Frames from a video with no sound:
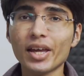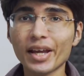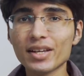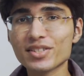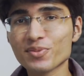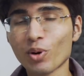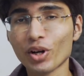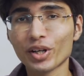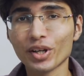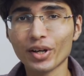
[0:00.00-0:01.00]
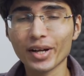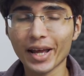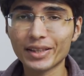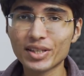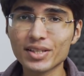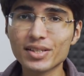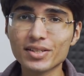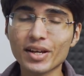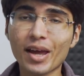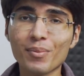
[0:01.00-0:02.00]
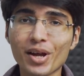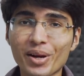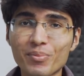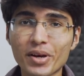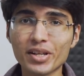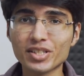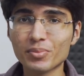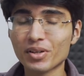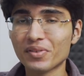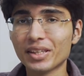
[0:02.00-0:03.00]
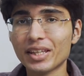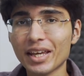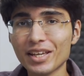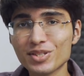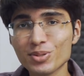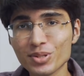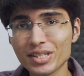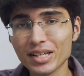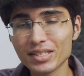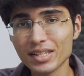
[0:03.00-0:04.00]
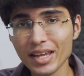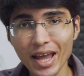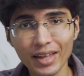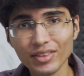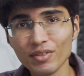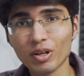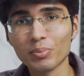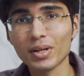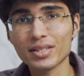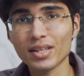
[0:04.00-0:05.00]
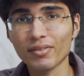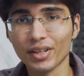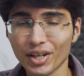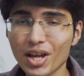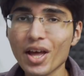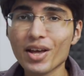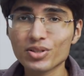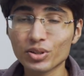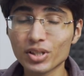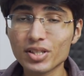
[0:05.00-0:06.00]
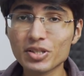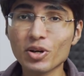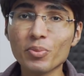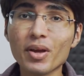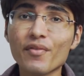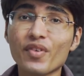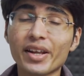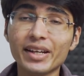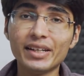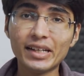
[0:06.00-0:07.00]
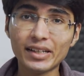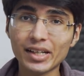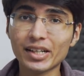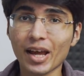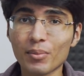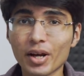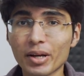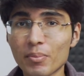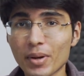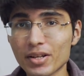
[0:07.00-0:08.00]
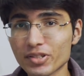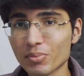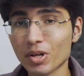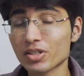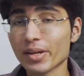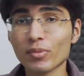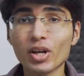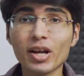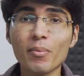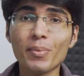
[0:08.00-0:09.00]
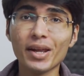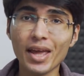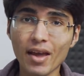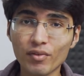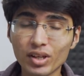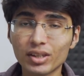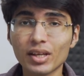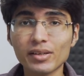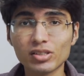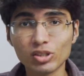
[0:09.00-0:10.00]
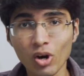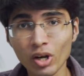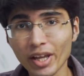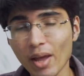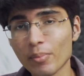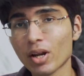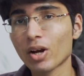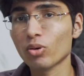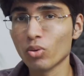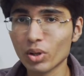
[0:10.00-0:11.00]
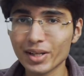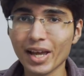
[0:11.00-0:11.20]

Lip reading: Hey guys, gizmoddict here, and this is a camera comparison between the Asus 6Z and the OnePlus 7. So this is going to be a very detailed camera comparison because I'm going to compare everything: stock camera, Google